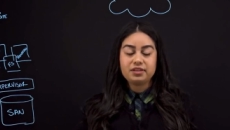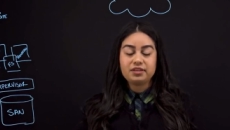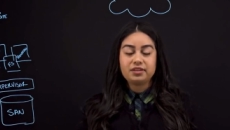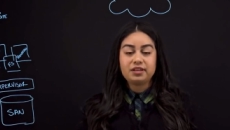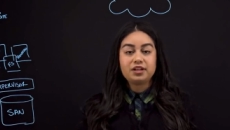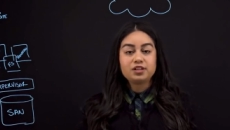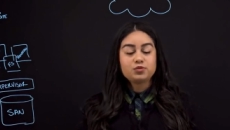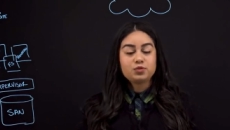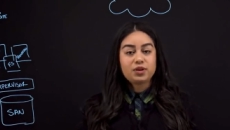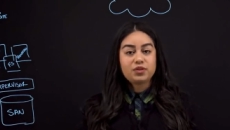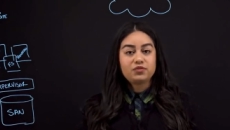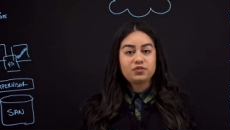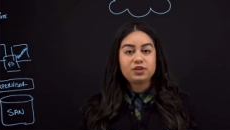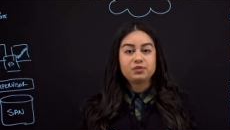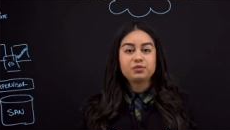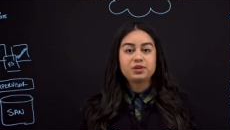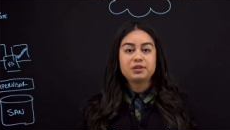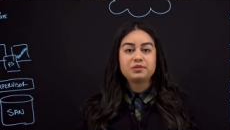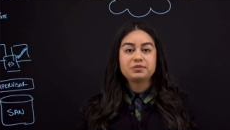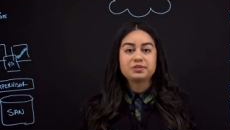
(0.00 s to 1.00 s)
That is why
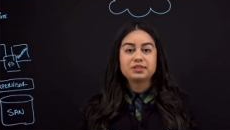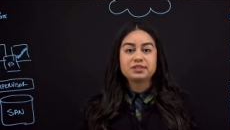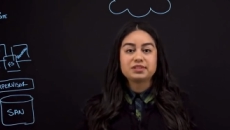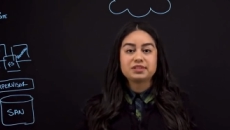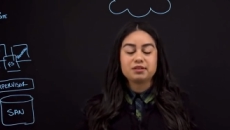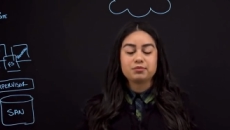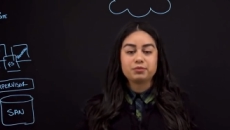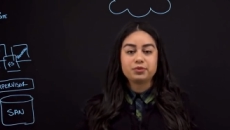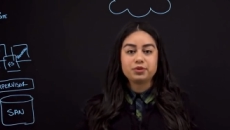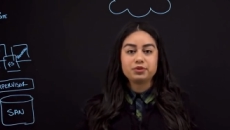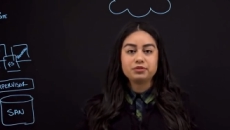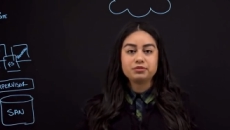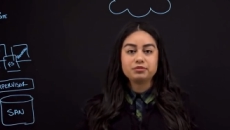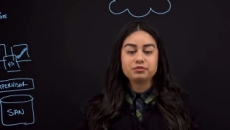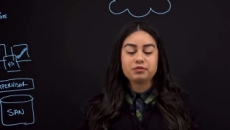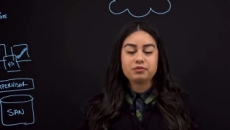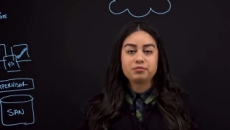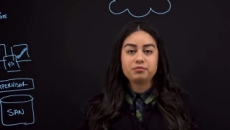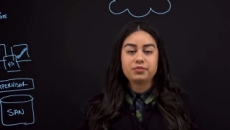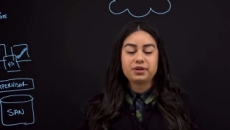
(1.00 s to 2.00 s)
Veeam keeps it simple
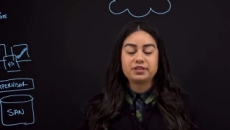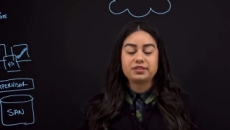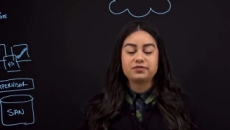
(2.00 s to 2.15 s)
by